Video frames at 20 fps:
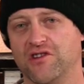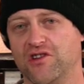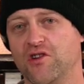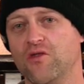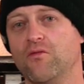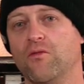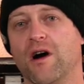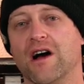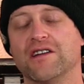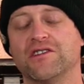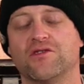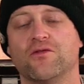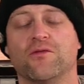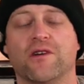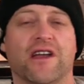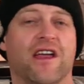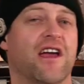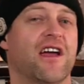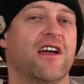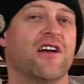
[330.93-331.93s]
you want to
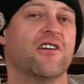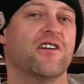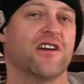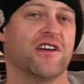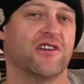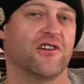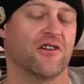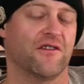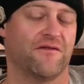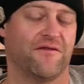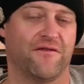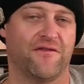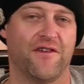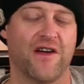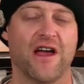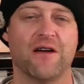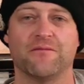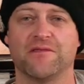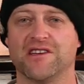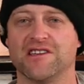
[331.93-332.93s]
inherit your
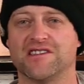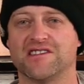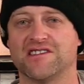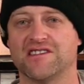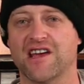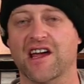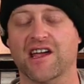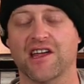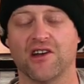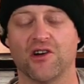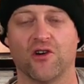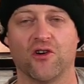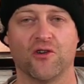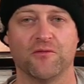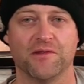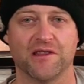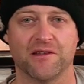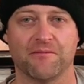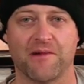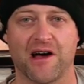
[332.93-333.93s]
family's second
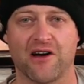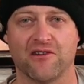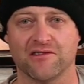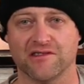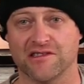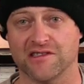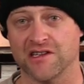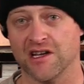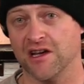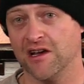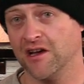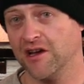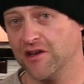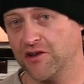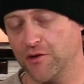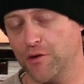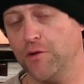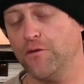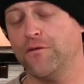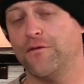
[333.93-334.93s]
home in the mountains.
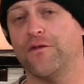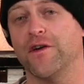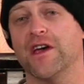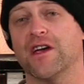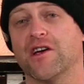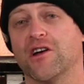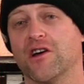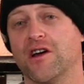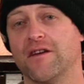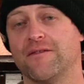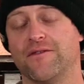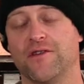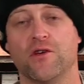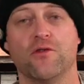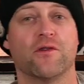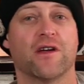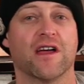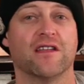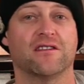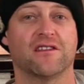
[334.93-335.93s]
You figure if
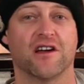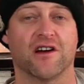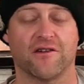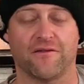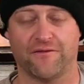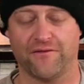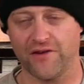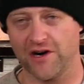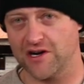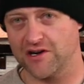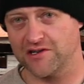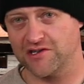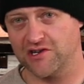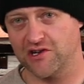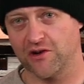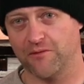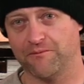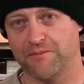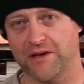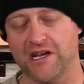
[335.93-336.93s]
you get there first,
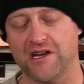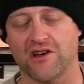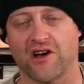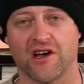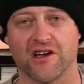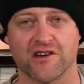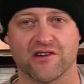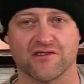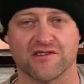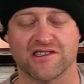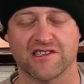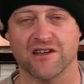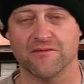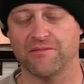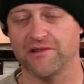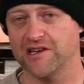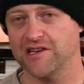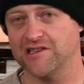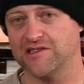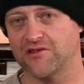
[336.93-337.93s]
you'll beat all your
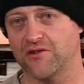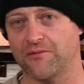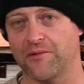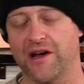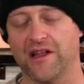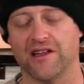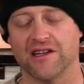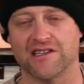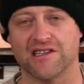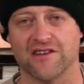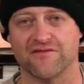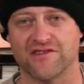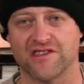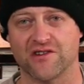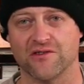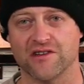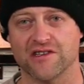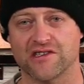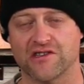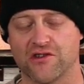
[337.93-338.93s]
siblings or relatives
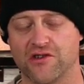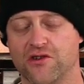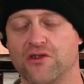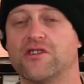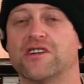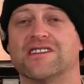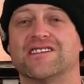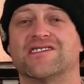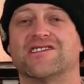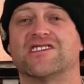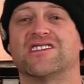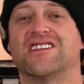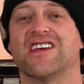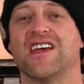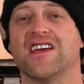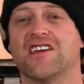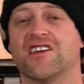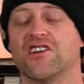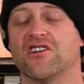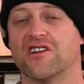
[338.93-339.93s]
to it so you can
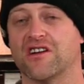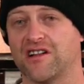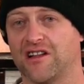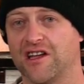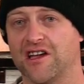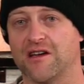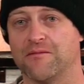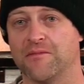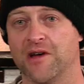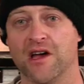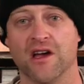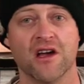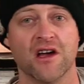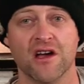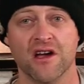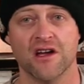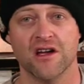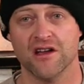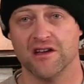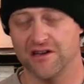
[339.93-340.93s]
stake your claim.
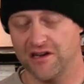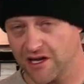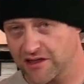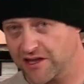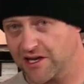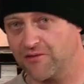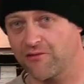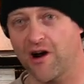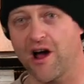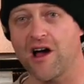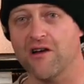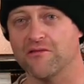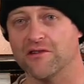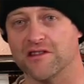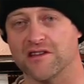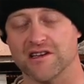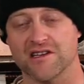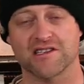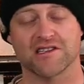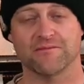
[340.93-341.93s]
Nothing wrong with
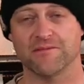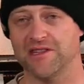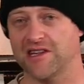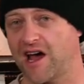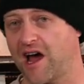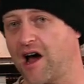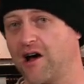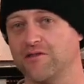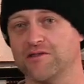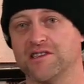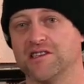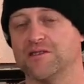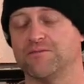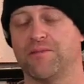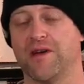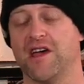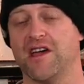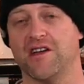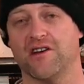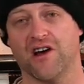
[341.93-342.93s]
this. I mean, the house is
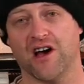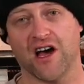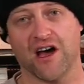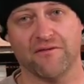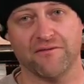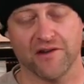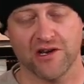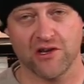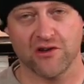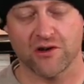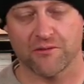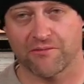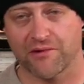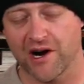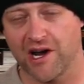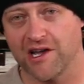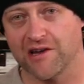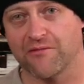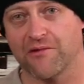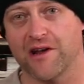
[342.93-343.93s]
paid off and you could
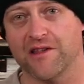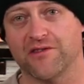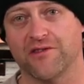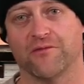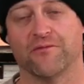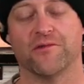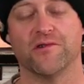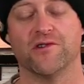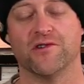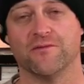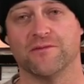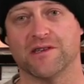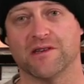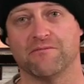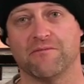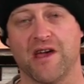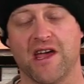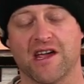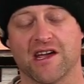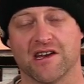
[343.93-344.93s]
probably rent the rooms
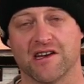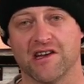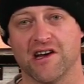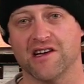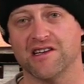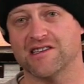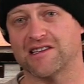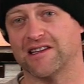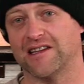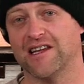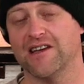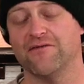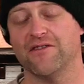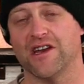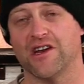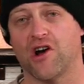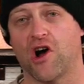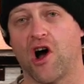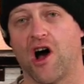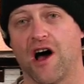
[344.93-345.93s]
and make a nice
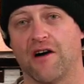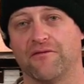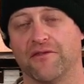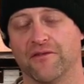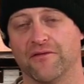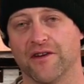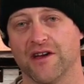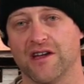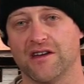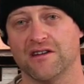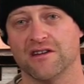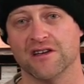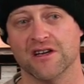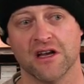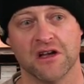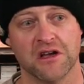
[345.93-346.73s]
living off of it